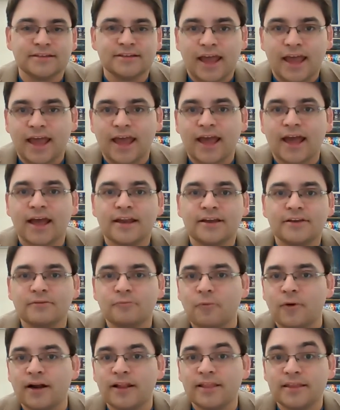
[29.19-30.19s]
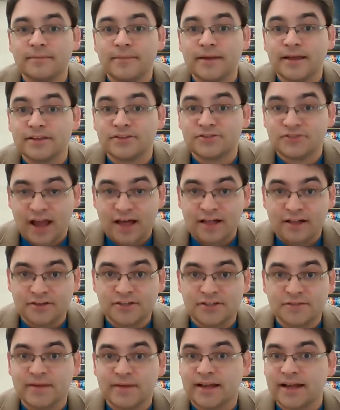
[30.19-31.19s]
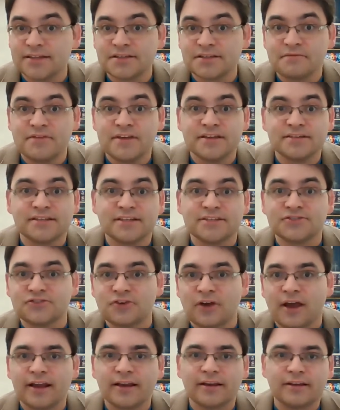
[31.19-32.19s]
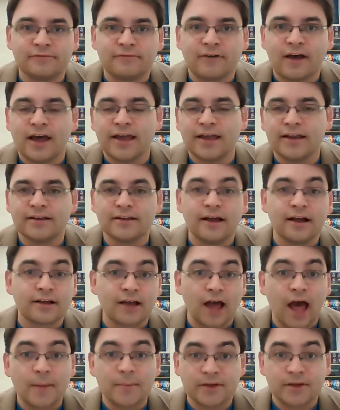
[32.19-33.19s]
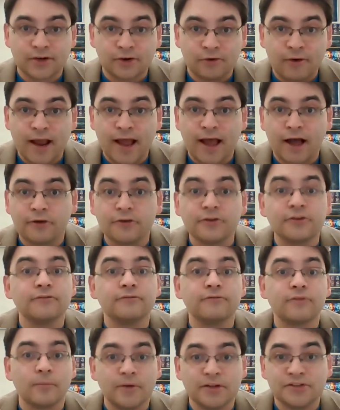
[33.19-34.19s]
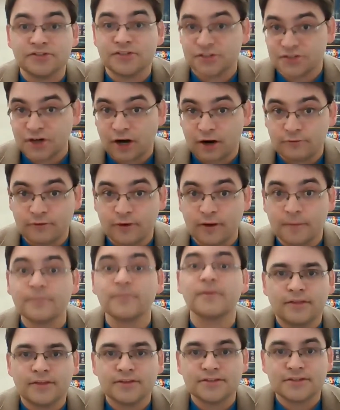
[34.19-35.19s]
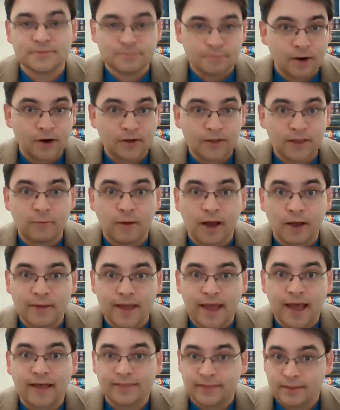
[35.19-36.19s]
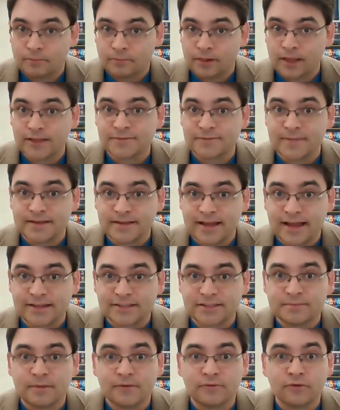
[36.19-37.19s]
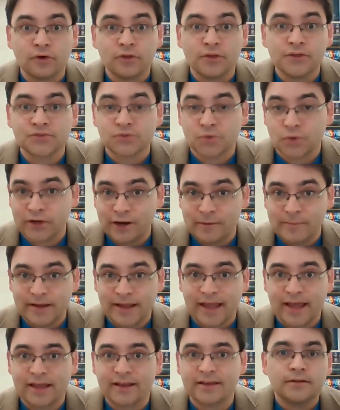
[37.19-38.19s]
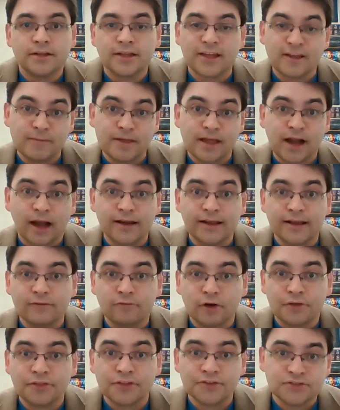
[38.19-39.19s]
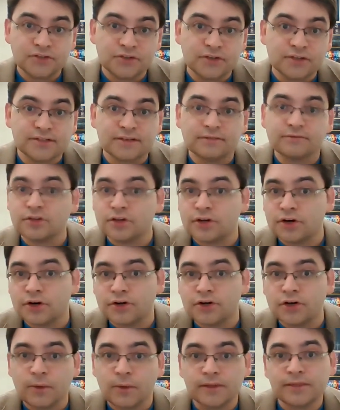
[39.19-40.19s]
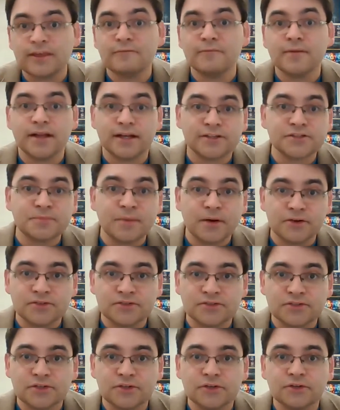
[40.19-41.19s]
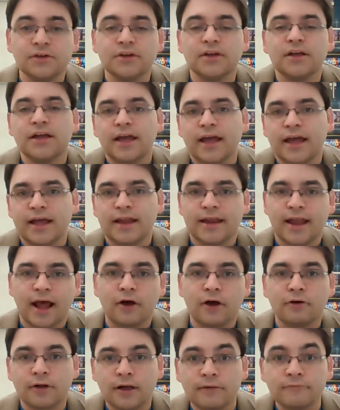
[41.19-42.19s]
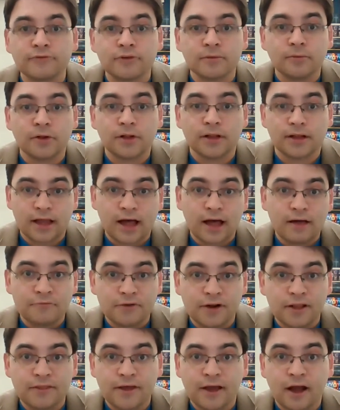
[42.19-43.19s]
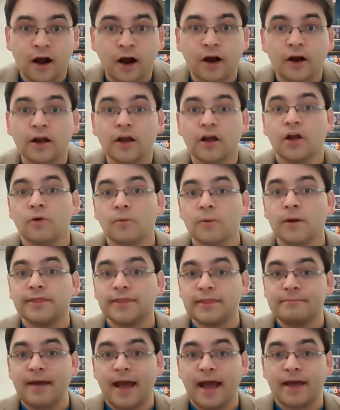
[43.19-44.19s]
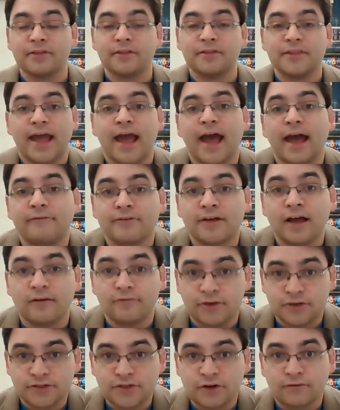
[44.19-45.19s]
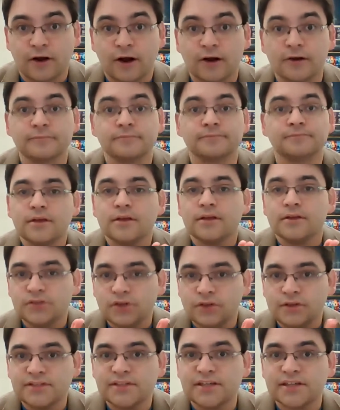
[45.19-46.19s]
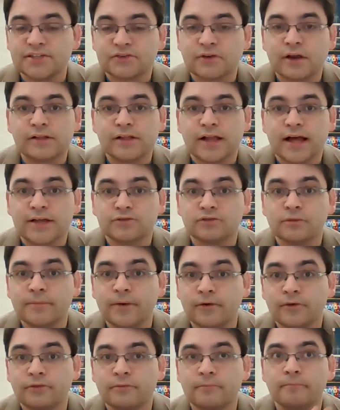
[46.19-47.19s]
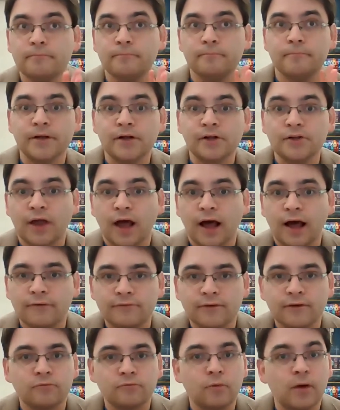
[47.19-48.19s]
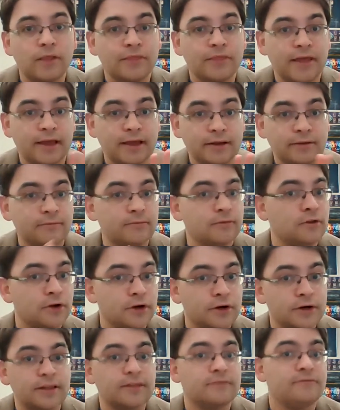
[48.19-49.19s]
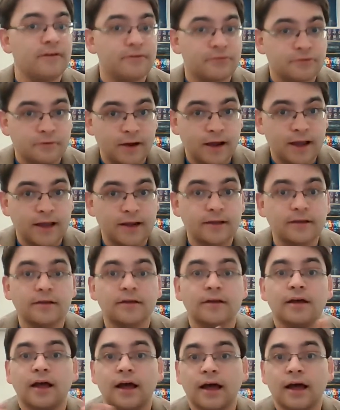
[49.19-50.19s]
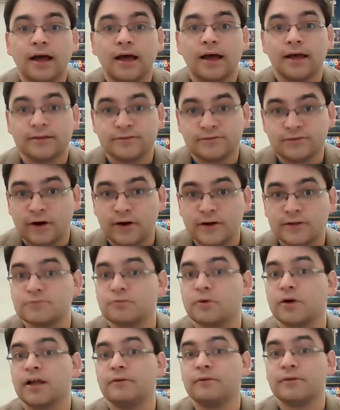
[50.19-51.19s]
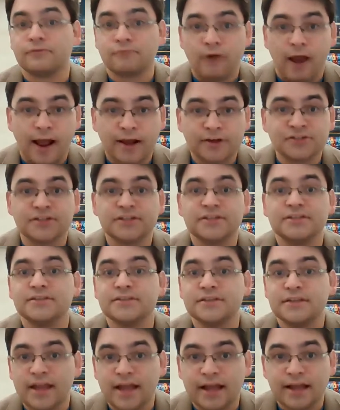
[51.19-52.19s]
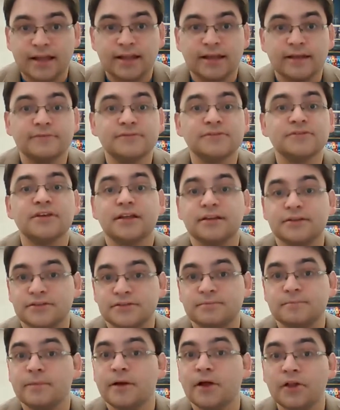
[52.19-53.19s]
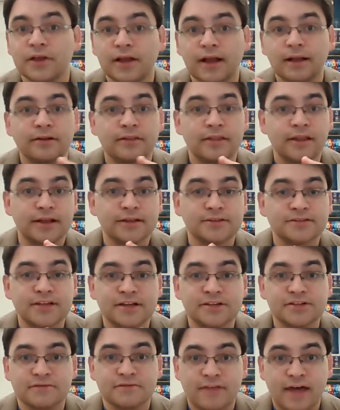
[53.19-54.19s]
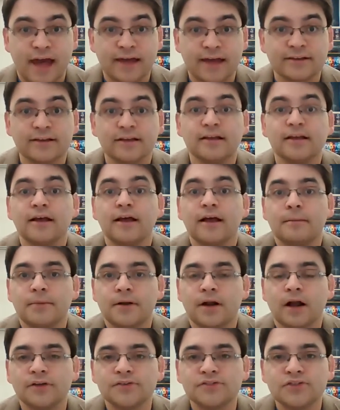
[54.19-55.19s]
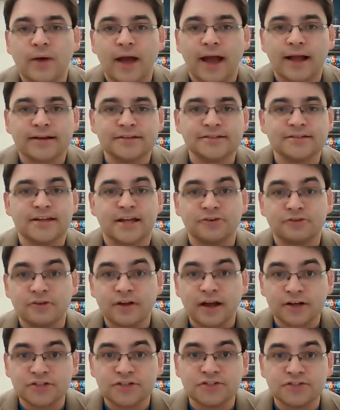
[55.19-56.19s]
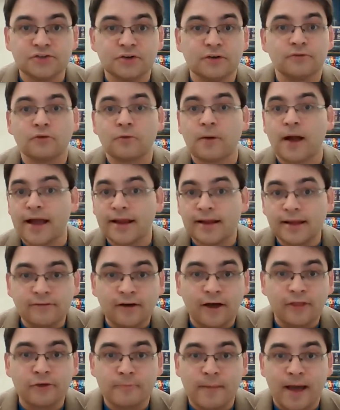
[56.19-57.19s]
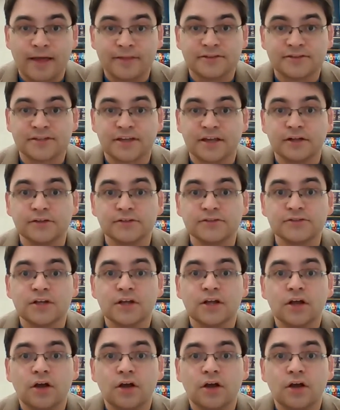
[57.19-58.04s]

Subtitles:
And one of the biggest challenges because of this is trying to find a common ground from which to start from. This is partly why we had the placement test before the school year began, to give me an idea of what the students have learned or what they've been exposed to, and how comfortable and confident they are with the math that they have covered so far. So the 6th grade class will both build off of what they had learned in 5th grade, as far as working with fractions and negatives and just building onto the next stages of that, but also act as an introduction to a variety of other math skills.